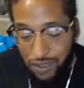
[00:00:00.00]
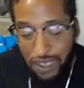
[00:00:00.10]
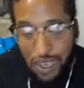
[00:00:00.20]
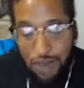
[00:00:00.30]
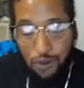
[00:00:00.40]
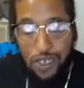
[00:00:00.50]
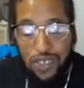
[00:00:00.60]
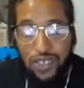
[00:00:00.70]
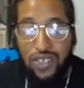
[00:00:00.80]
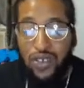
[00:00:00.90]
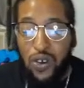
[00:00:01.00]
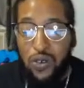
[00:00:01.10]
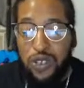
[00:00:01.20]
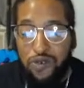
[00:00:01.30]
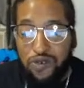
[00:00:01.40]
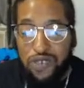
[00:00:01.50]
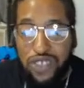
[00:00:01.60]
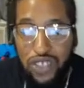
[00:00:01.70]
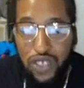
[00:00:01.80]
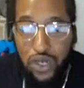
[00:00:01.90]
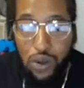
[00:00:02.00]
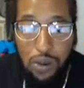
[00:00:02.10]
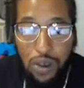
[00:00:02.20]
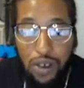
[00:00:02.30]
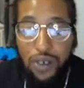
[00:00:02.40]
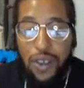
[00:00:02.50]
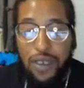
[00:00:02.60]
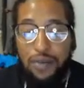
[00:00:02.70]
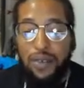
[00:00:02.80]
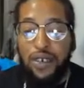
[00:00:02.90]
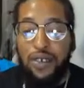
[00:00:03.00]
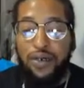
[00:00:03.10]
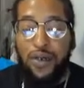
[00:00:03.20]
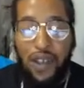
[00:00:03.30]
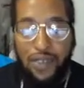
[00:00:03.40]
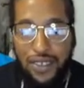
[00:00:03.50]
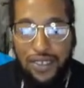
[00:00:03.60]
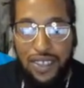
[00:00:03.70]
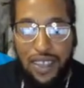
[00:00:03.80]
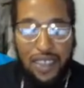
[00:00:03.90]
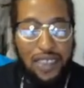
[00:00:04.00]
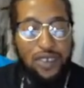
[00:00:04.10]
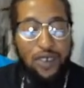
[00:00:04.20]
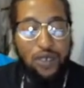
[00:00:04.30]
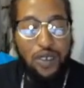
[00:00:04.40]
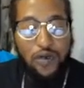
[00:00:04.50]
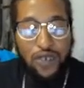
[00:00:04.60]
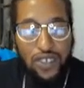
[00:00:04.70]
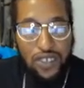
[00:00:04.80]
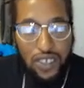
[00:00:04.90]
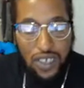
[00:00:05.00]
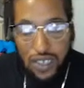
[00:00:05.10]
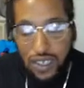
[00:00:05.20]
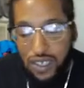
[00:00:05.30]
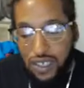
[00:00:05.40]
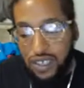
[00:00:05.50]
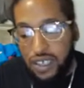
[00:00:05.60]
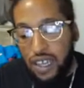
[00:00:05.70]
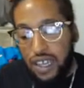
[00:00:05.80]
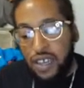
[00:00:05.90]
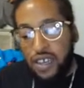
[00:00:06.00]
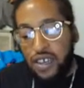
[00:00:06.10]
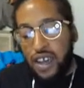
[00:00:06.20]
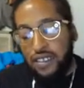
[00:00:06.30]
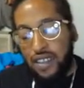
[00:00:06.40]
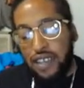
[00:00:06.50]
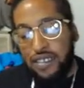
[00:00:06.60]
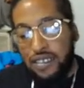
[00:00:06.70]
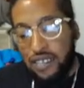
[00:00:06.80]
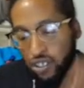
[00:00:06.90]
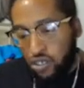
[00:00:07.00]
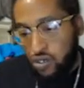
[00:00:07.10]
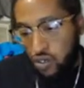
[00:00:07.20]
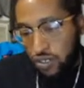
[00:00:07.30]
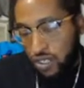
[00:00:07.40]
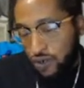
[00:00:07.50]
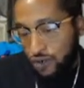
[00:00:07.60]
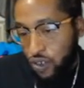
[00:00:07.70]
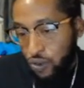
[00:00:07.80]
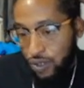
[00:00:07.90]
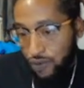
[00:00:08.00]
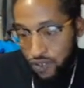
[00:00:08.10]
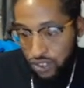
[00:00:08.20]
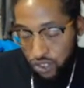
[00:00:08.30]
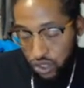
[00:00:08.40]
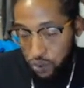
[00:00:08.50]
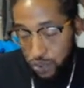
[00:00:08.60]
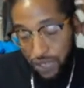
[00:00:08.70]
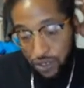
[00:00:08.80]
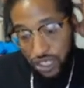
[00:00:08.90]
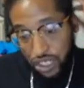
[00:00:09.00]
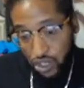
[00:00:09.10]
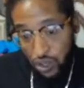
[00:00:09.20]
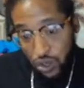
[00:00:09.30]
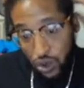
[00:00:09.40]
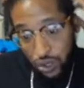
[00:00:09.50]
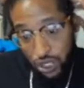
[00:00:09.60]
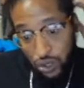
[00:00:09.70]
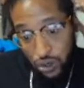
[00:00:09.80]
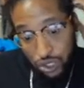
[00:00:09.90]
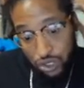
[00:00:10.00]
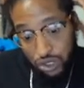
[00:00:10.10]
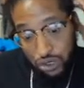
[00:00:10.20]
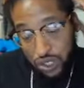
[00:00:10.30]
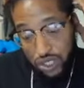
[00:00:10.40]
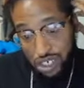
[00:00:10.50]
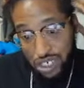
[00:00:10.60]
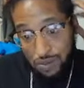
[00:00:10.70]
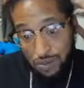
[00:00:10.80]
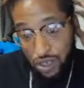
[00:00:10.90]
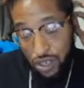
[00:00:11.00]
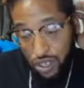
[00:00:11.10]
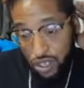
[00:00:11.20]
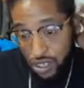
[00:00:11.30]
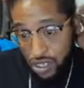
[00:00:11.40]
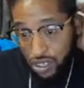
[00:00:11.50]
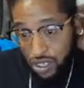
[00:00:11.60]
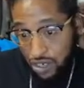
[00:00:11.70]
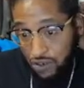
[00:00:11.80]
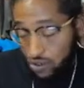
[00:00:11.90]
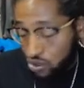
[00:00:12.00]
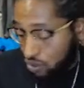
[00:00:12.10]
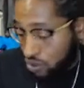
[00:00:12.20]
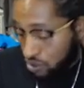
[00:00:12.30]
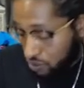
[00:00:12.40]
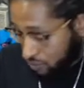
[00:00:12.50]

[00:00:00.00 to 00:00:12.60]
Like, I am want to see Golden Frieza too, bro. Like, bro, we already seeing Golden Frieza. Uh, I think I think they show Golden Golden Frieza too, but I know they show Golden Cooler too in Dragon Ball uh, Heroes, bro.